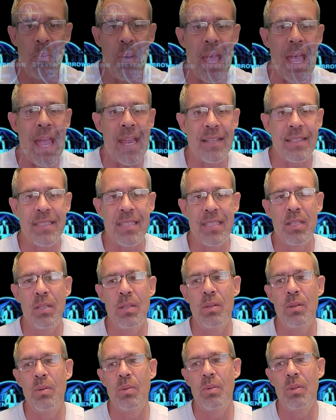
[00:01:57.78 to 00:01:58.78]
back
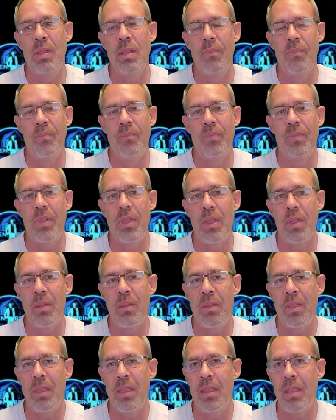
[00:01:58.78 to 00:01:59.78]
to
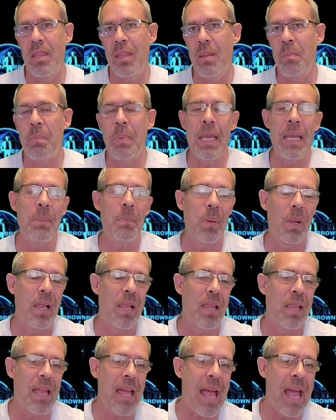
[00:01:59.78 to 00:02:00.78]
the
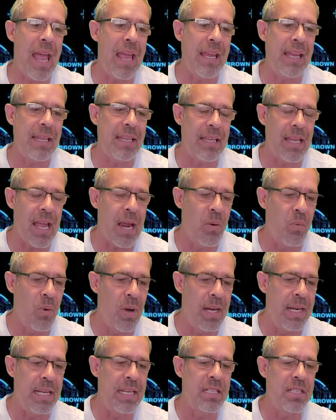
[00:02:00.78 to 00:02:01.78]
people I
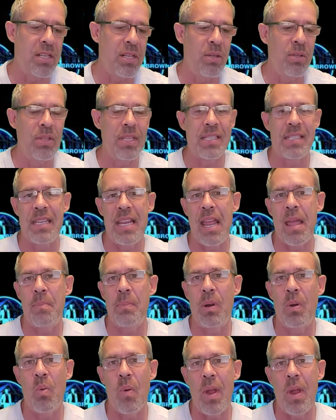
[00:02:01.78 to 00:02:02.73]
run into that say, I'm going to